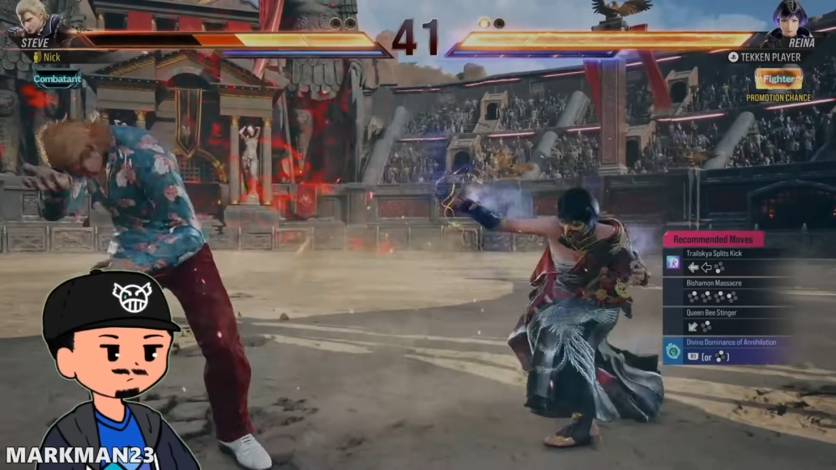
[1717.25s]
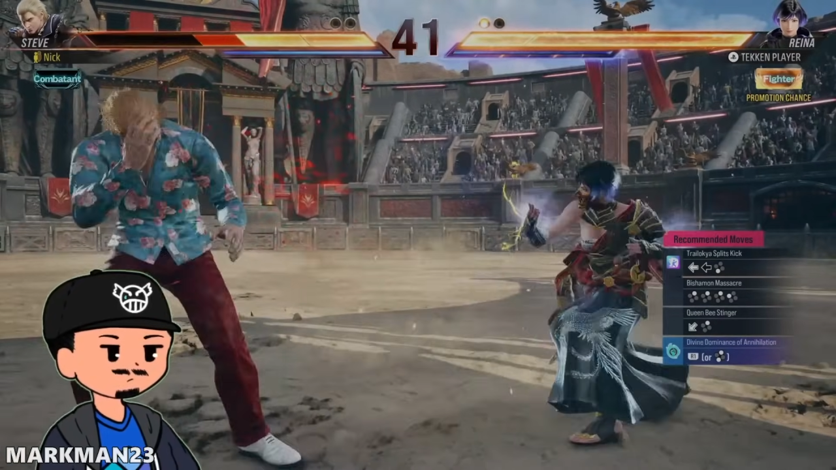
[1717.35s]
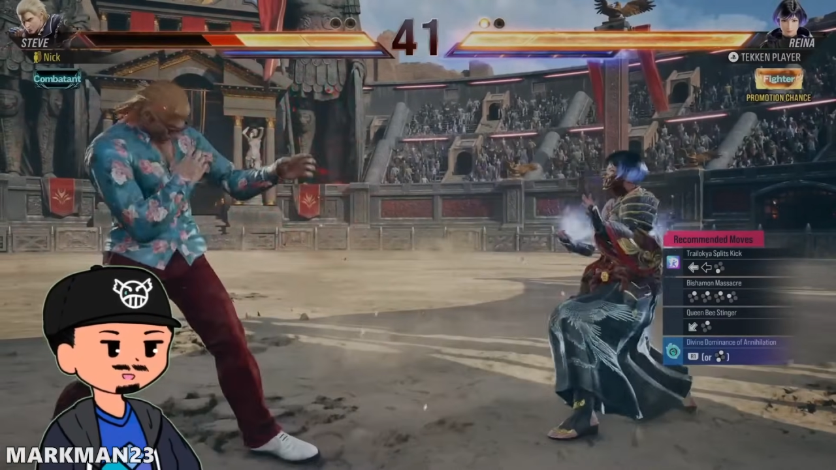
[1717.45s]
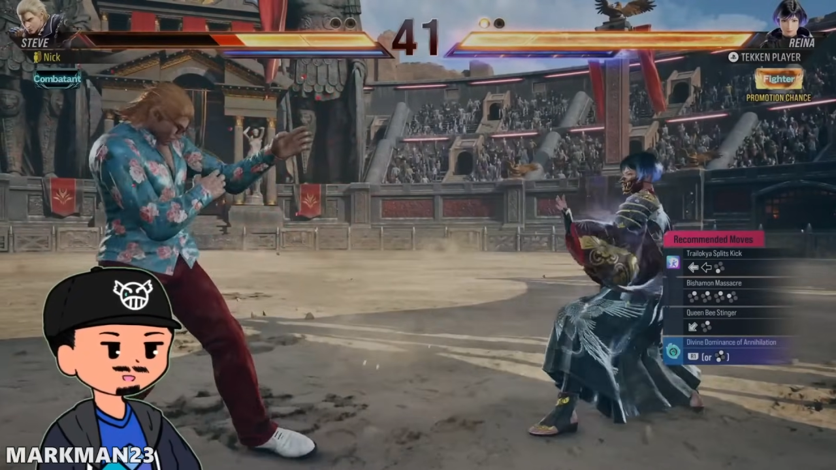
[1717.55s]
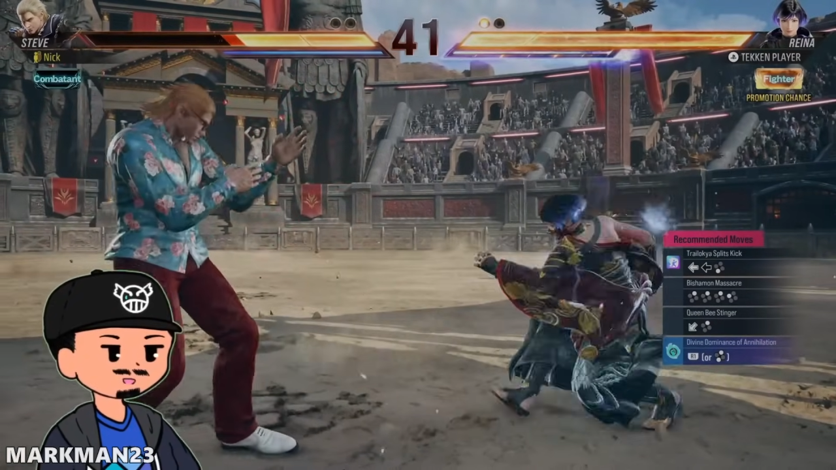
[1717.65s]

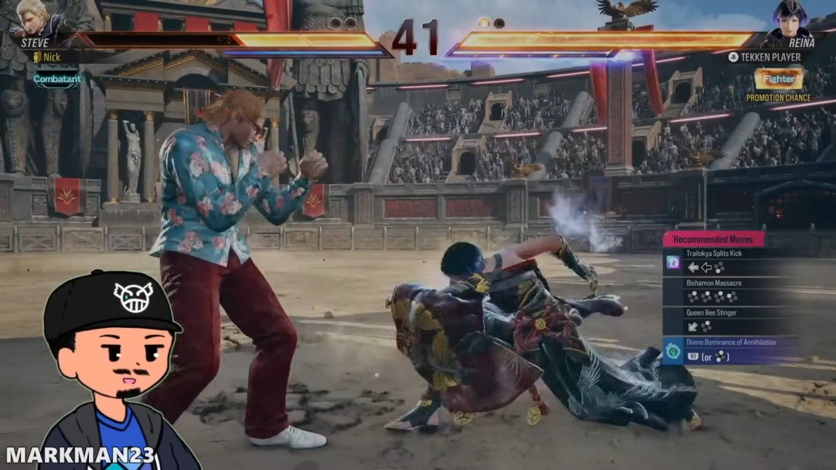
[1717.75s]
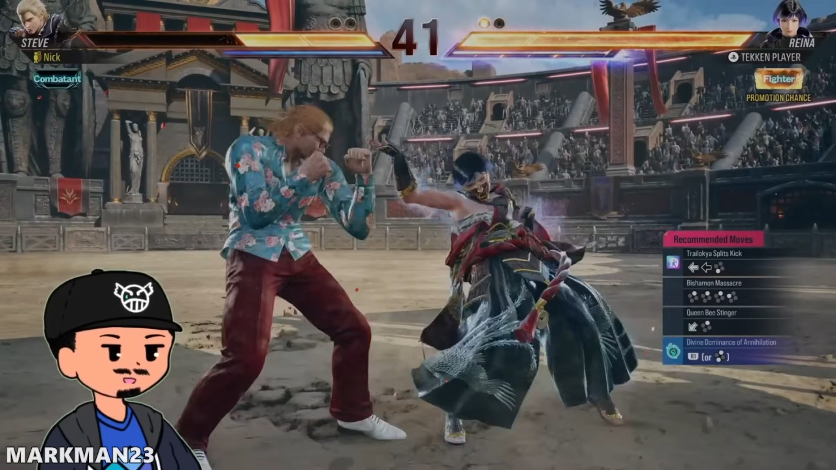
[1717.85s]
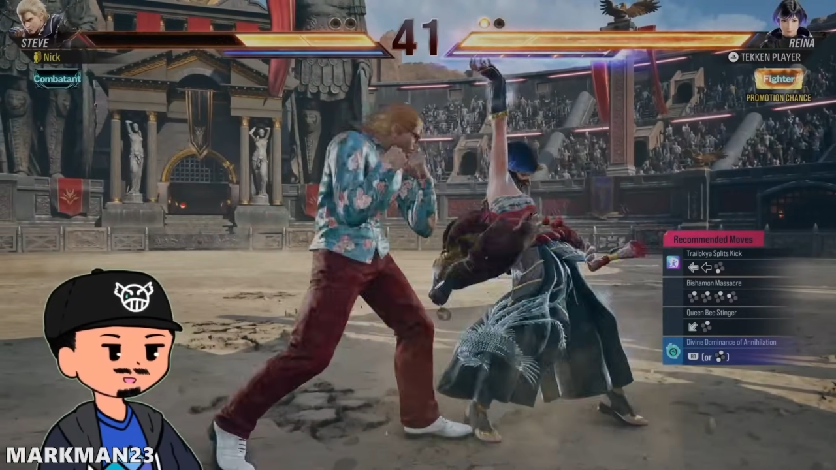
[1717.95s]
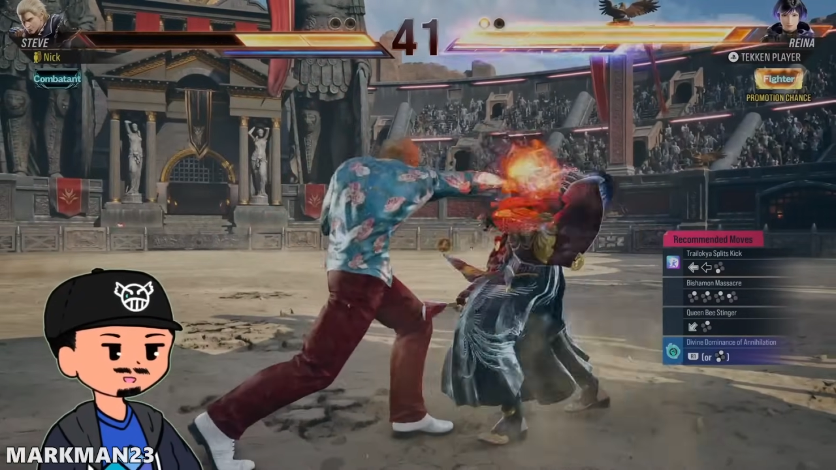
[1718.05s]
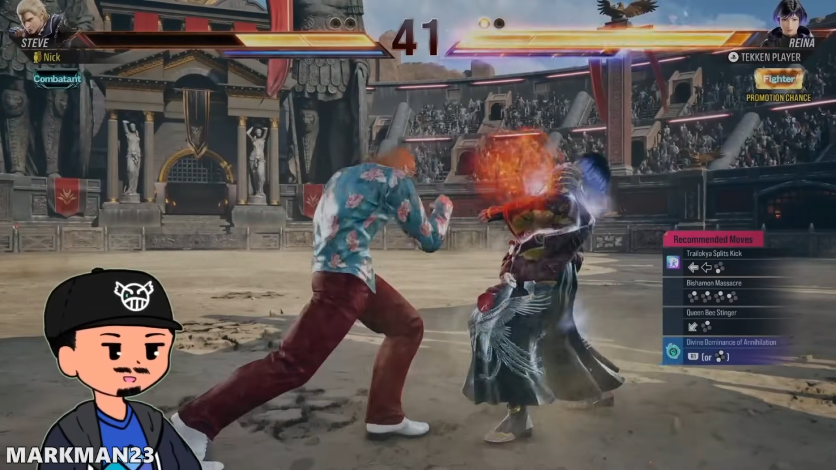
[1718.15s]
Hell Sweep
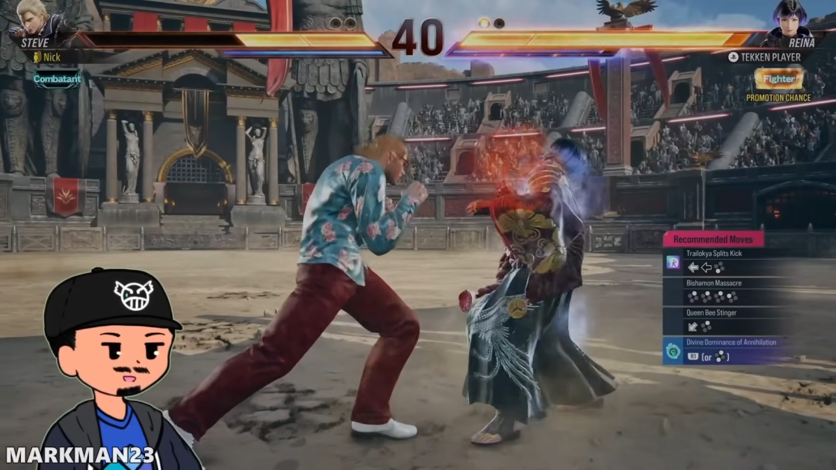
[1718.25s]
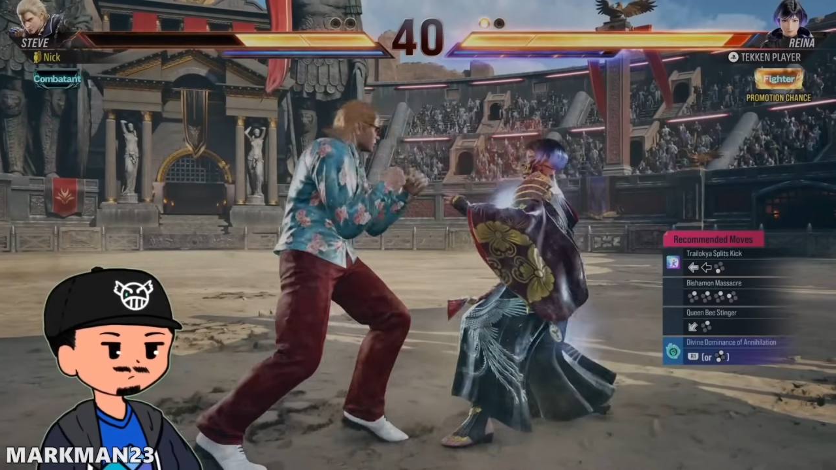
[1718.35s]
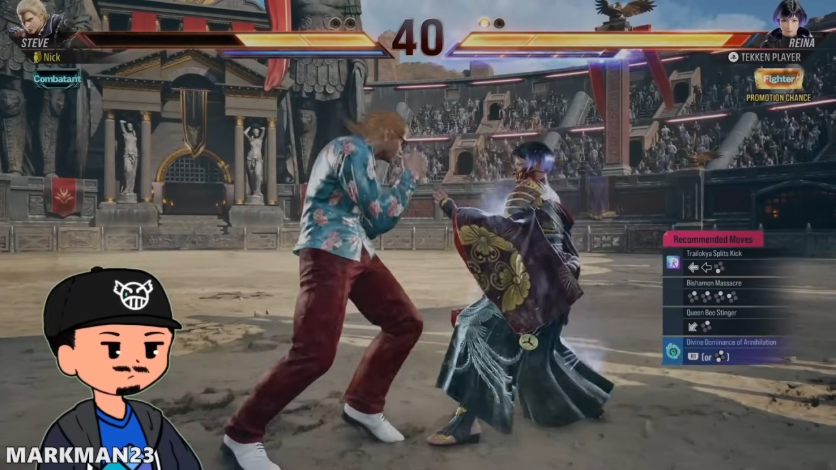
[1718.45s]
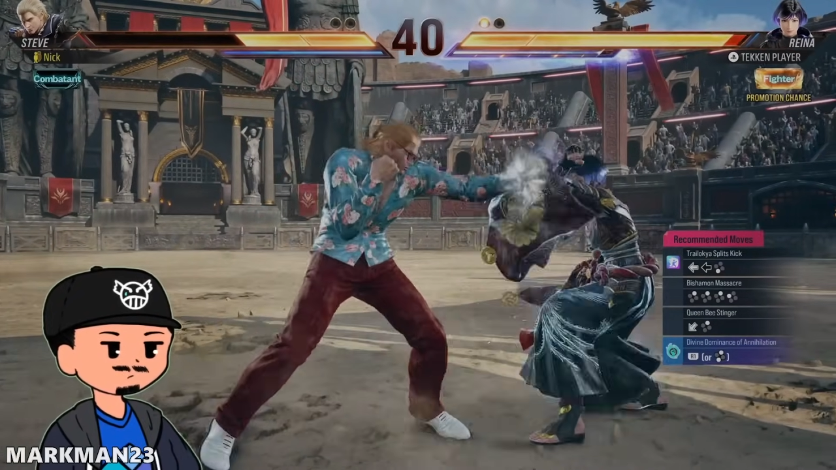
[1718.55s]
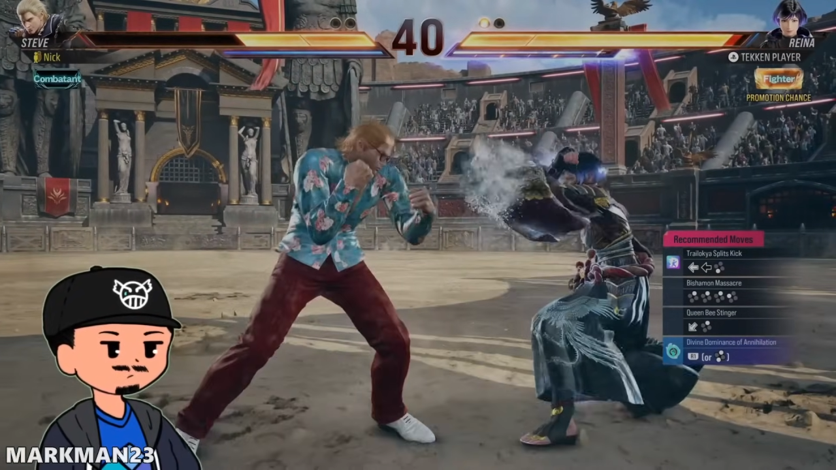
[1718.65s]
2 again.